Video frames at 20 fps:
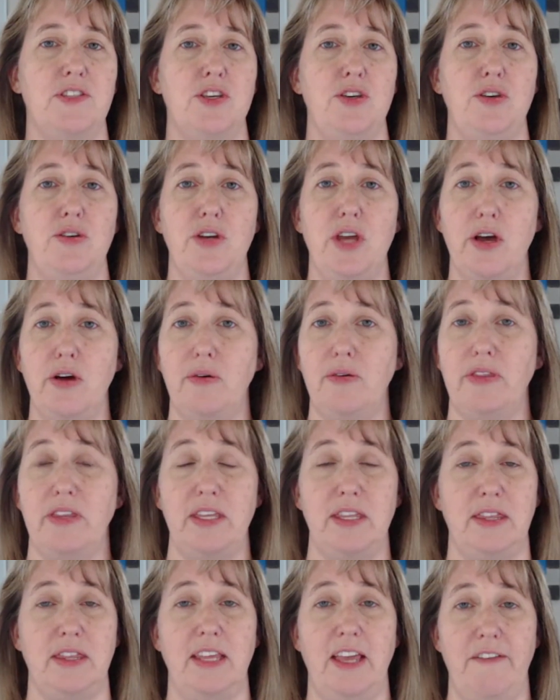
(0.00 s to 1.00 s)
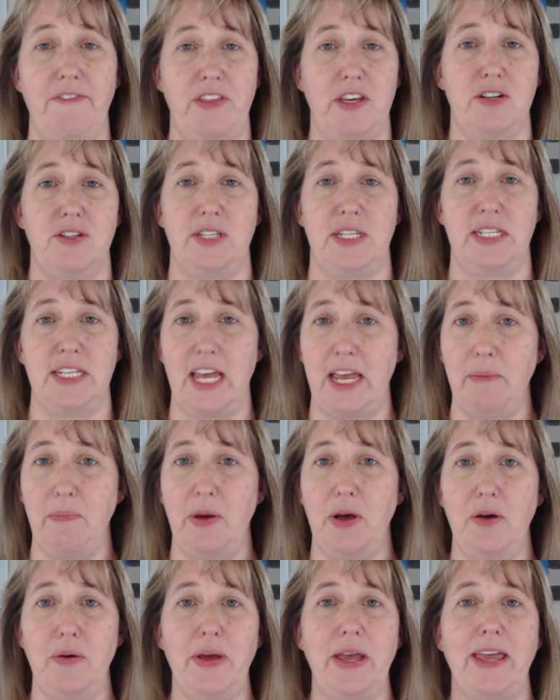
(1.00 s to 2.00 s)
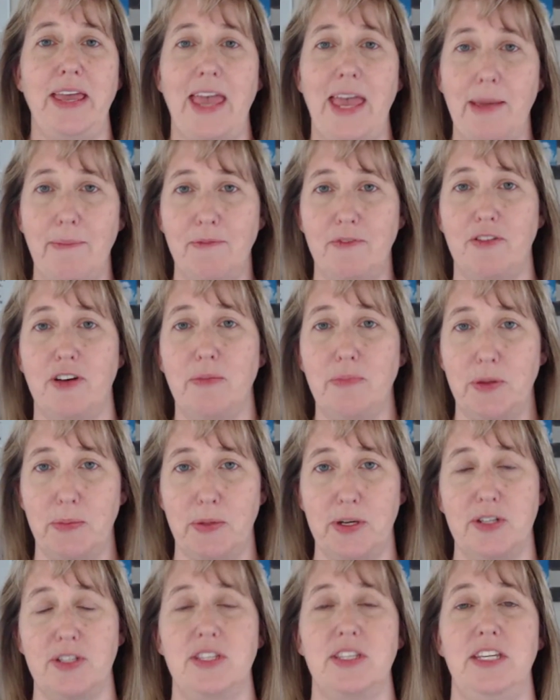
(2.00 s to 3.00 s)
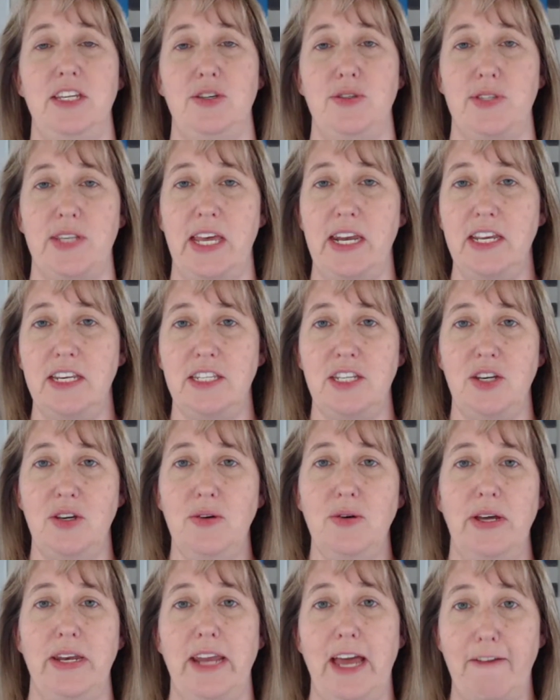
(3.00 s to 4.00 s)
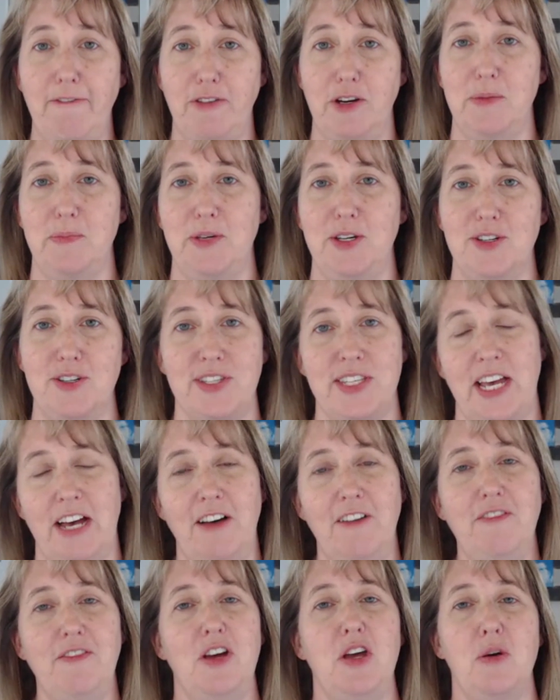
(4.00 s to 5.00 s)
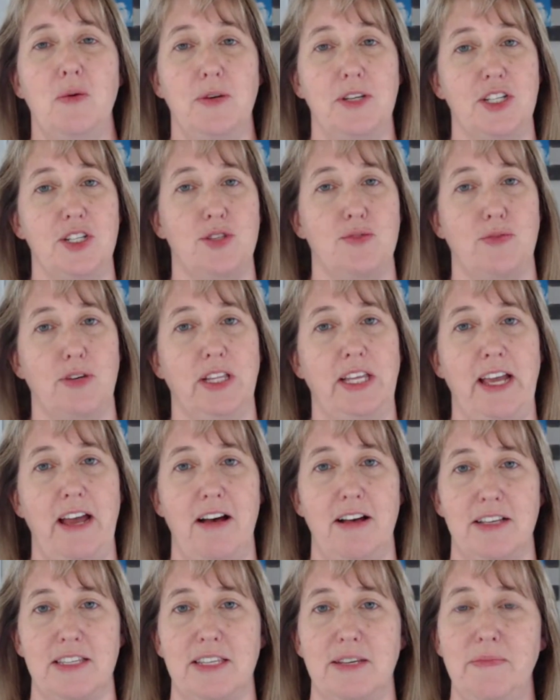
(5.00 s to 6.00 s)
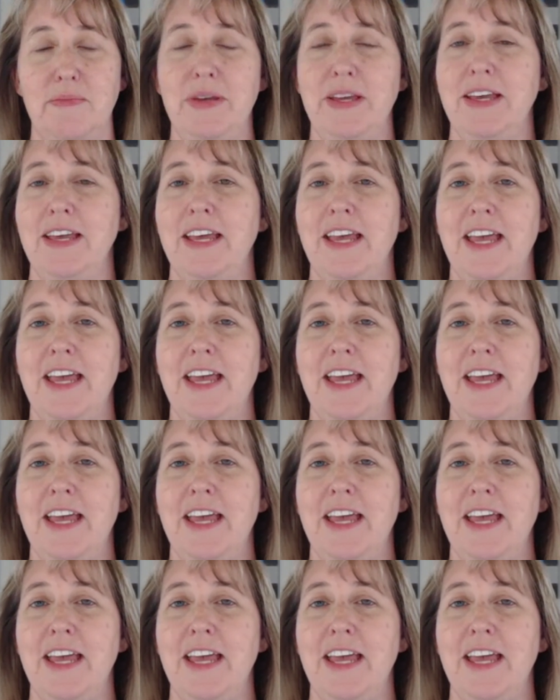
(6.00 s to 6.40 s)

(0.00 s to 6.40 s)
so you know that if there's a typo, it came from the person that you sent it to and not from yourself, which is really awesome.